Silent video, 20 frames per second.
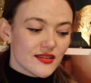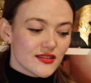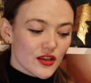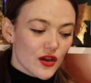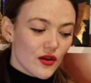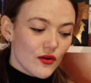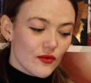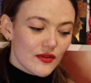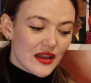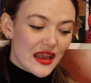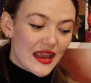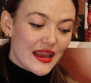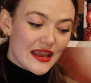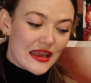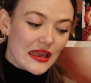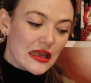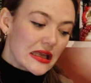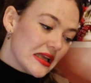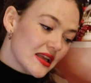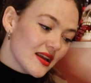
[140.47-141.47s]
So
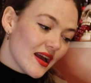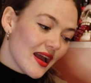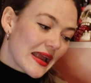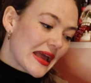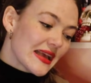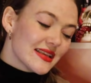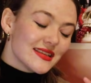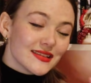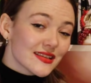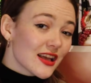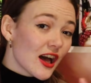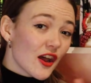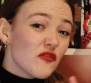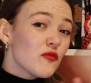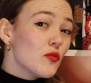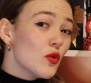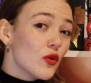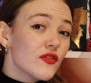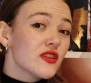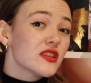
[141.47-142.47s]
like, I guess it's kind
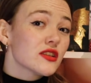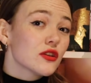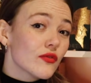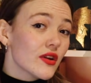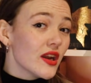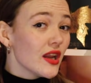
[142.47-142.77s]
of more physical